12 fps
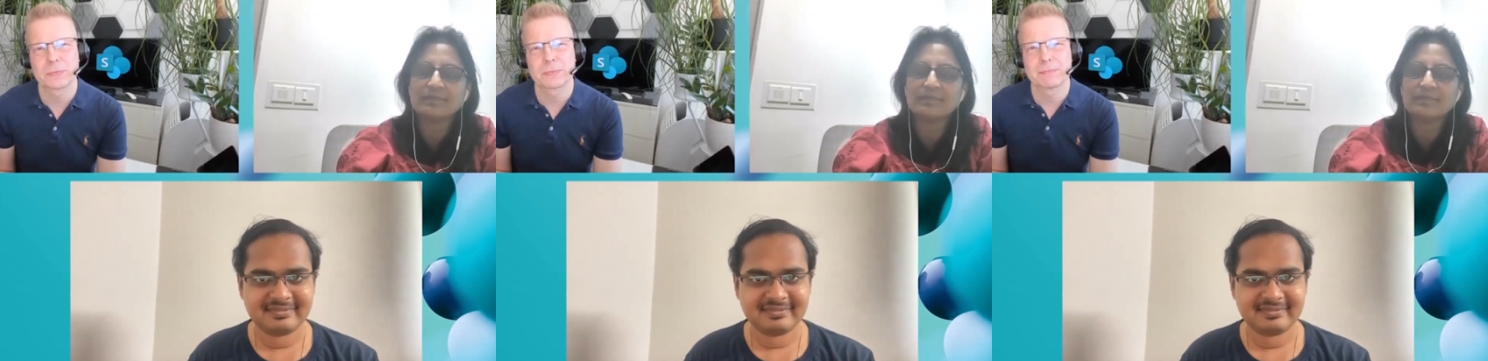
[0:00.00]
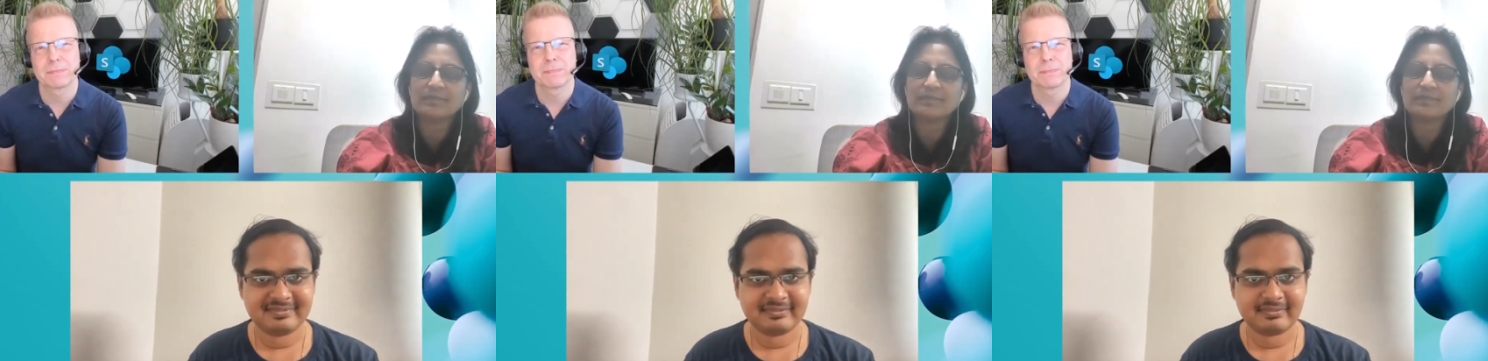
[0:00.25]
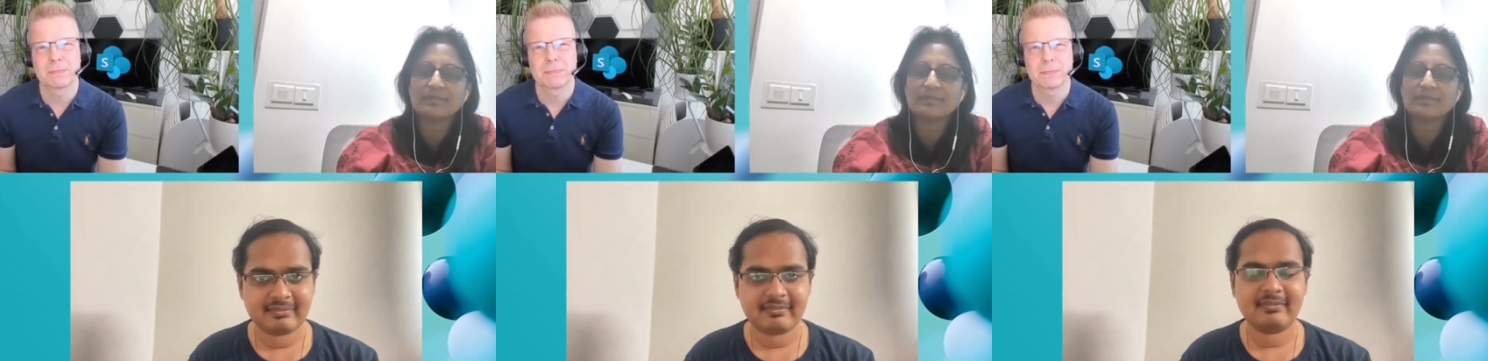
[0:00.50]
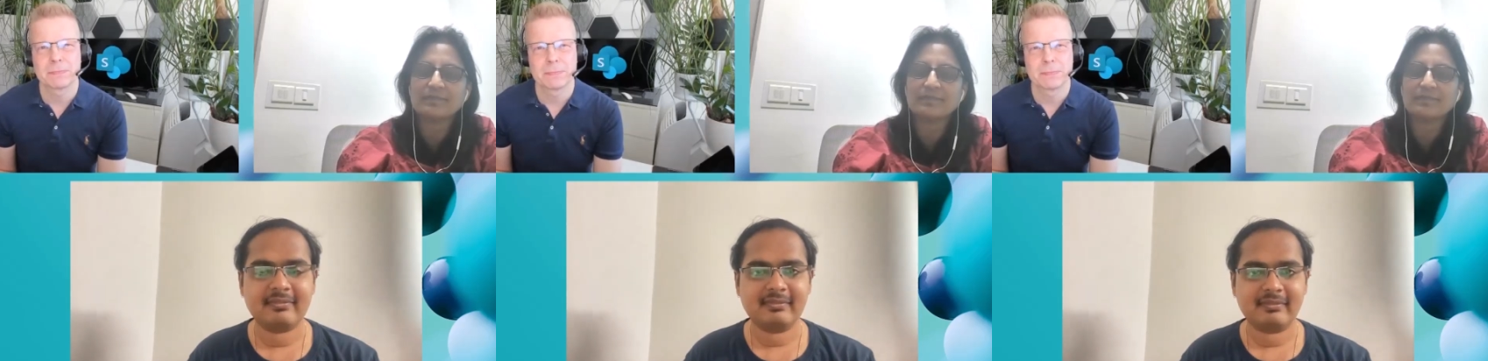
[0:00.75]

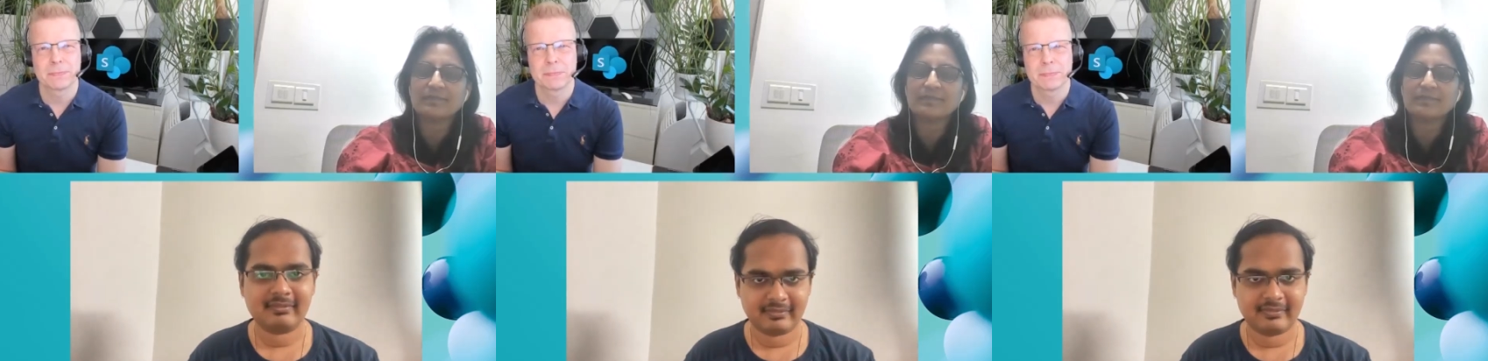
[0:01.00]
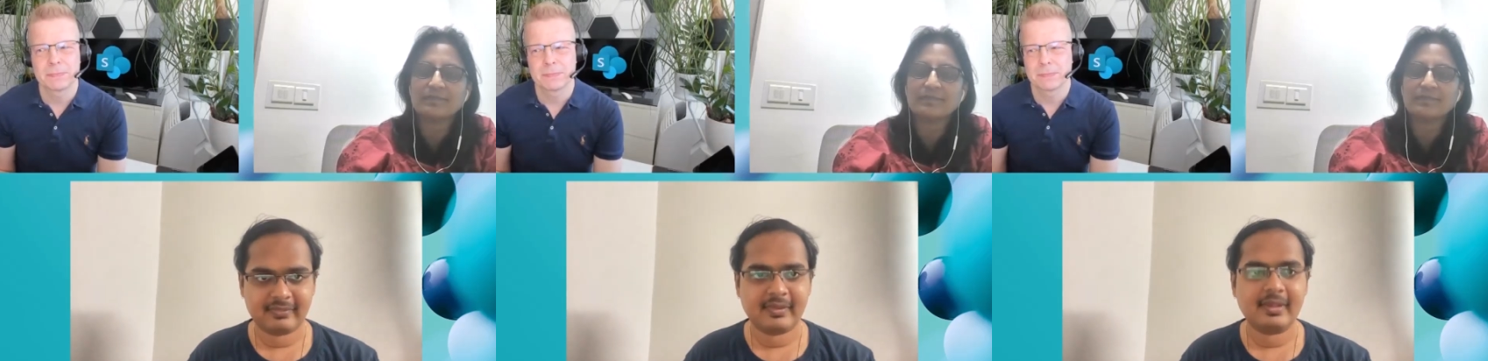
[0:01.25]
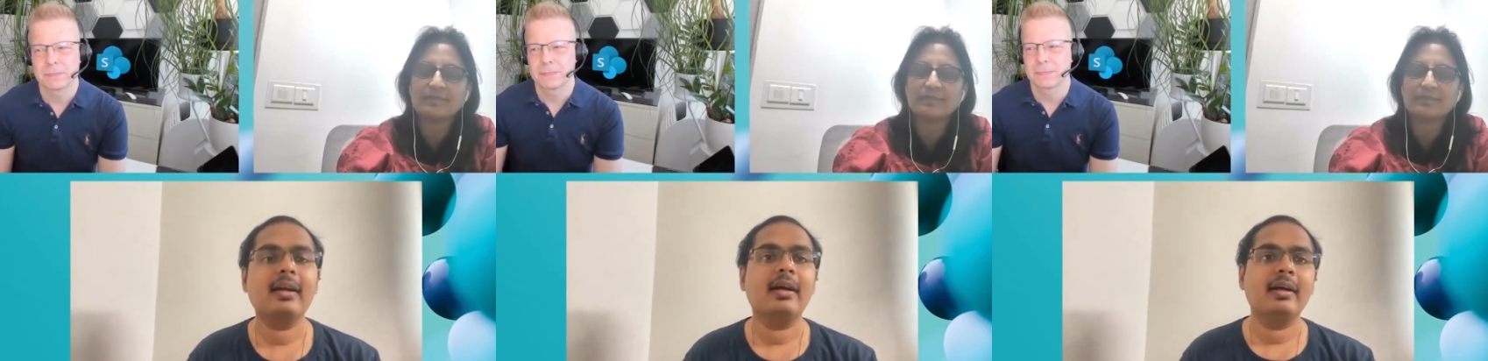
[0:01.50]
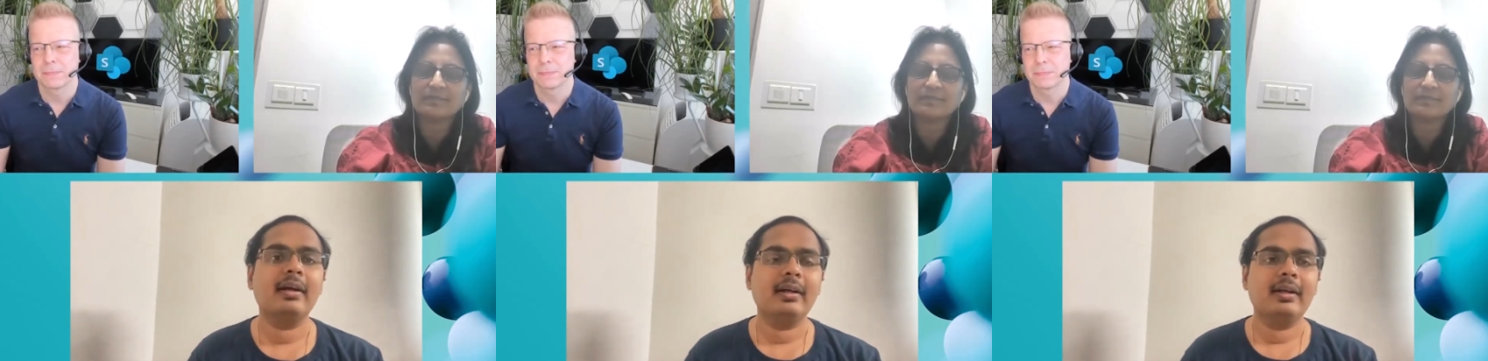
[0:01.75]

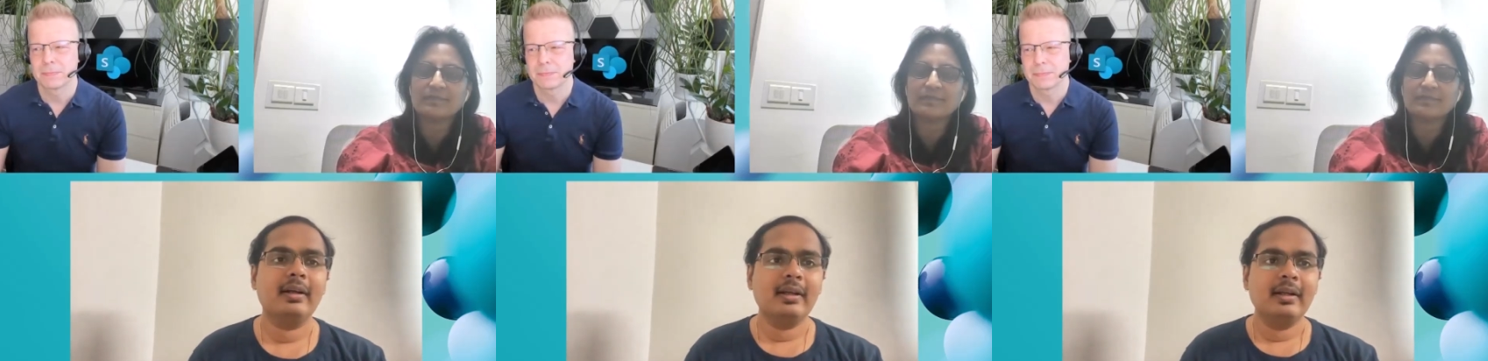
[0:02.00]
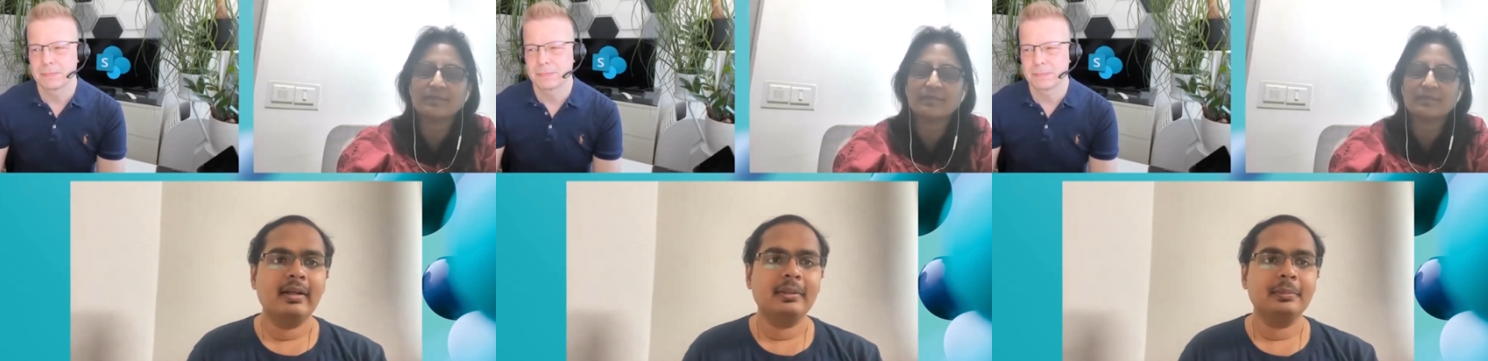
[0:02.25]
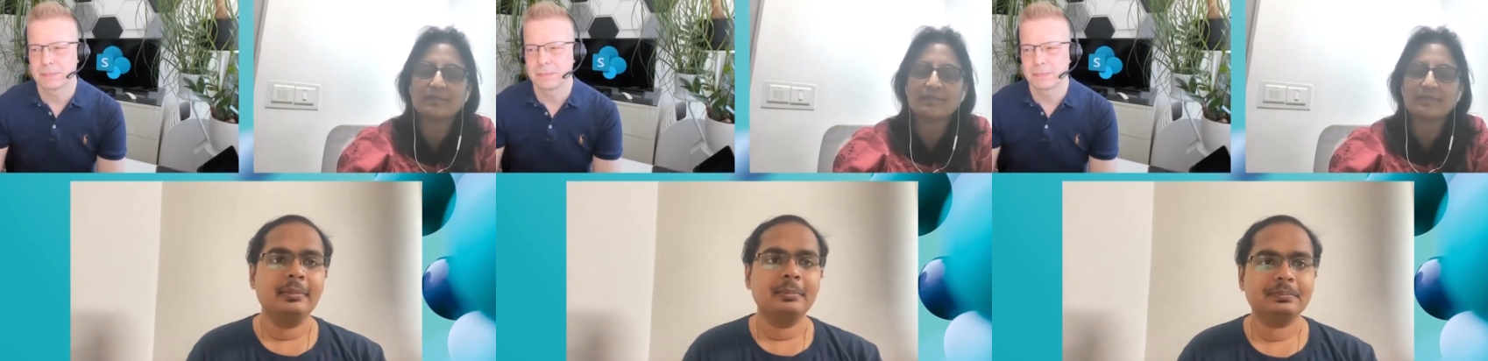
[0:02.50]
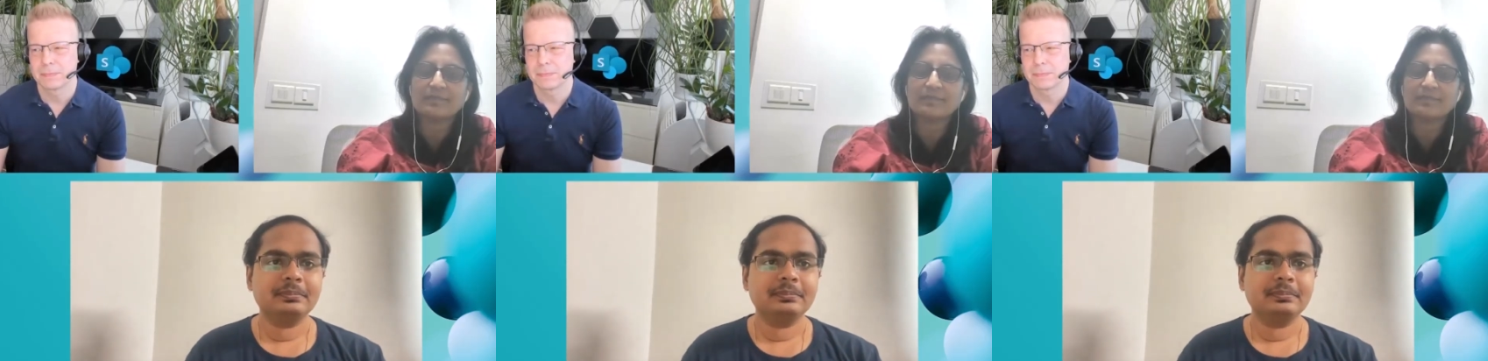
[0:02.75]
Nothing is said.